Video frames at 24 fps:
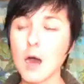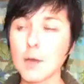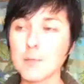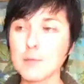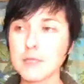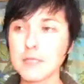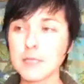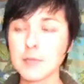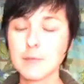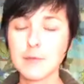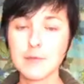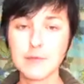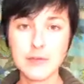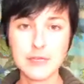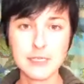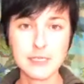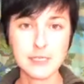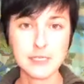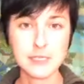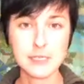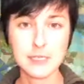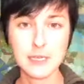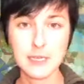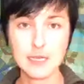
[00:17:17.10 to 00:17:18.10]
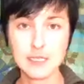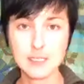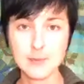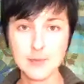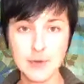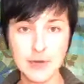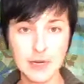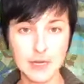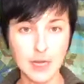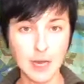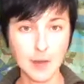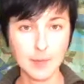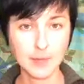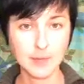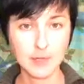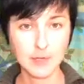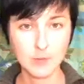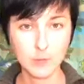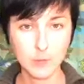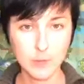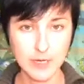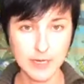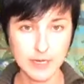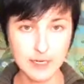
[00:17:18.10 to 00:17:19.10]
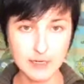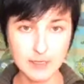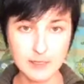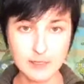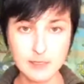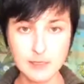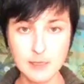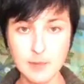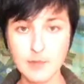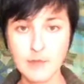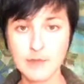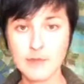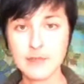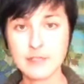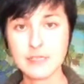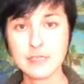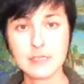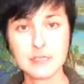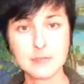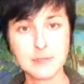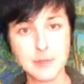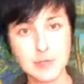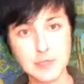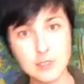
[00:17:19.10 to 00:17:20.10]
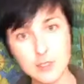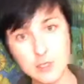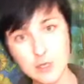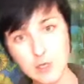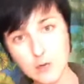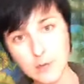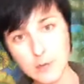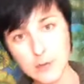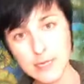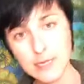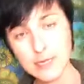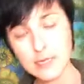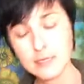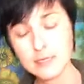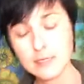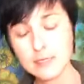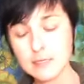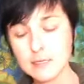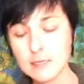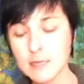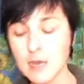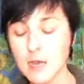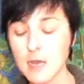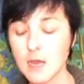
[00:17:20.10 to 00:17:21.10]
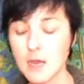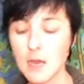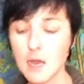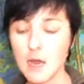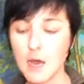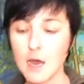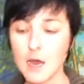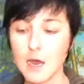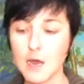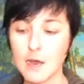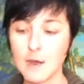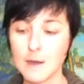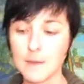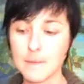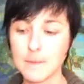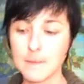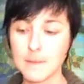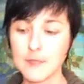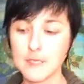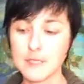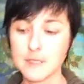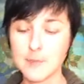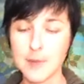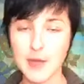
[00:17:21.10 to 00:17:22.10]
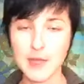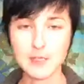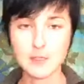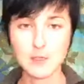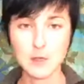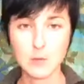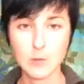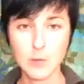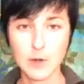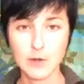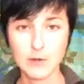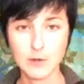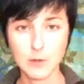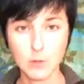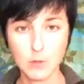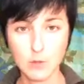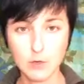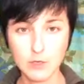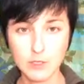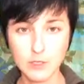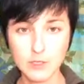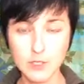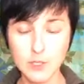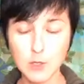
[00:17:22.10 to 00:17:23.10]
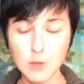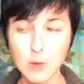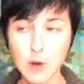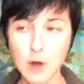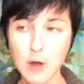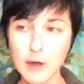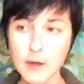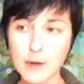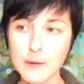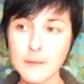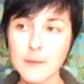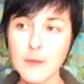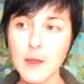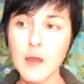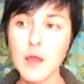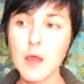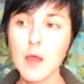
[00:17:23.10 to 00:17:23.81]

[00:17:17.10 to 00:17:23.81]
some of us, it's been a couple of weeks, some of us it's been 2 weeks. It depends on where in the world you are.